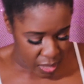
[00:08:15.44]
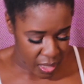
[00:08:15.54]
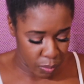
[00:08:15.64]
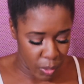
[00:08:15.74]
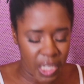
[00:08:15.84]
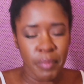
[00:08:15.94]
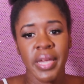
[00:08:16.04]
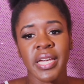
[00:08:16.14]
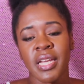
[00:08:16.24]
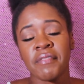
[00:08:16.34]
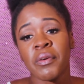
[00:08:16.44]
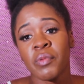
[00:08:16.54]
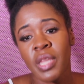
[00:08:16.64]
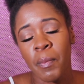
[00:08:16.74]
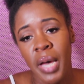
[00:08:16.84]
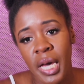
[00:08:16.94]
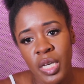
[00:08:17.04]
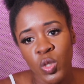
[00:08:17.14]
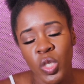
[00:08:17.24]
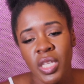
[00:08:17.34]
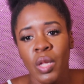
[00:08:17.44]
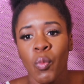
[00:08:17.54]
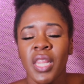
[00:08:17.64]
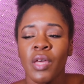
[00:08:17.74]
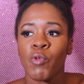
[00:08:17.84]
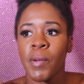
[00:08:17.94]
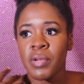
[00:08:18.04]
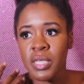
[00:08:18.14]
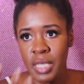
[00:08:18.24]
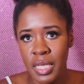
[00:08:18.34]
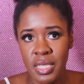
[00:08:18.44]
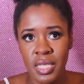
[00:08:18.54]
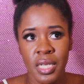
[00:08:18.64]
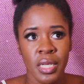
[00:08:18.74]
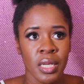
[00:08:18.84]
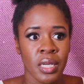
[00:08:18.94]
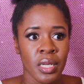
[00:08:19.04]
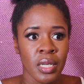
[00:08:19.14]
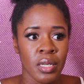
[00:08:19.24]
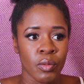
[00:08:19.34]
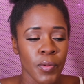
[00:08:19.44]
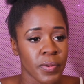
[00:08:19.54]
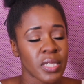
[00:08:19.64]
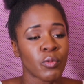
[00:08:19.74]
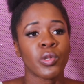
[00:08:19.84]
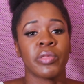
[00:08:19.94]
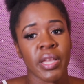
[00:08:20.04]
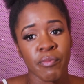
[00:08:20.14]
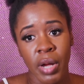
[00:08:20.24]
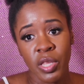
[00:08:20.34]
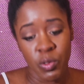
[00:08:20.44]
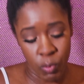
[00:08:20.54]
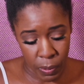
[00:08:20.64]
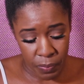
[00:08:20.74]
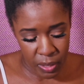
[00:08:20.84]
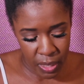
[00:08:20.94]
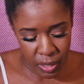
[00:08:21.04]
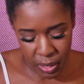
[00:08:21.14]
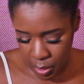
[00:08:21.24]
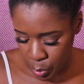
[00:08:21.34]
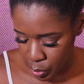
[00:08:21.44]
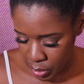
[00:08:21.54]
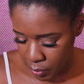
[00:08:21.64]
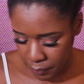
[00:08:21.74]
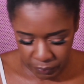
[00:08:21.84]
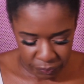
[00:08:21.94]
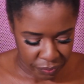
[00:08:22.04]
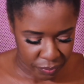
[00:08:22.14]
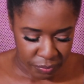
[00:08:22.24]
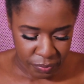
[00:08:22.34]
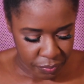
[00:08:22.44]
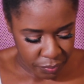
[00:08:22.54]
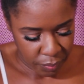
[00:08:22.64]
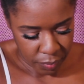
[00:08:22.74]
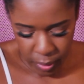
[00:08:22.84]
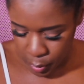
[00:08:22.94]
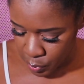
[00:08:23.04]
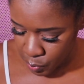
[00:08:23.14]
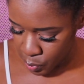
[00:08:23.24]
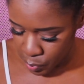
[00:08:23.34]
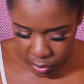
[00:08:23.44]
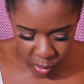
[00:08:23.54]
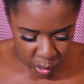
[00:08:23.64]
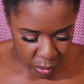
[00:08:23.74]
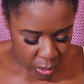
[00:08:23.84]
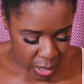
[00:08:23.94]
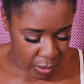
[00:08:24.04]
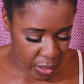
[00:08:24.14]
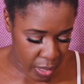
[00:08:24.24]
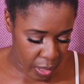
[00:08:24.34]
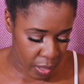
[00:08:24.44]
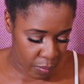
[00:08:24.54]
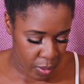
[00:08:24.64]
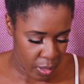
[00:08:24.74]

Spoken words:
They really make an effort with their packaging and the way they represent their brand to be represented, you know. So I'll just quickly show how it came.